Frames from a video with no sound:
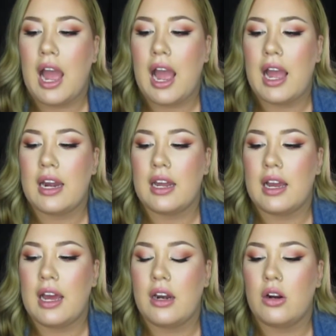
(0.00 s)
and
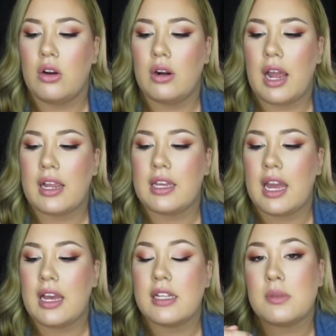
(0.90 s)
I don't know, like,
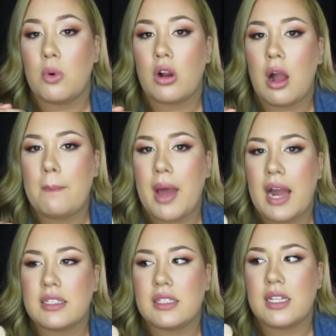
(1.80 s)
yeah, it's more
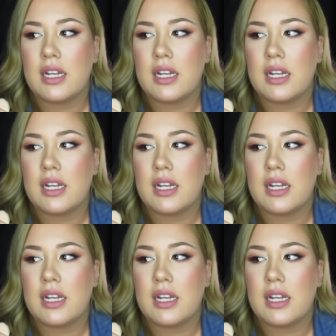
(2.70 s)
compact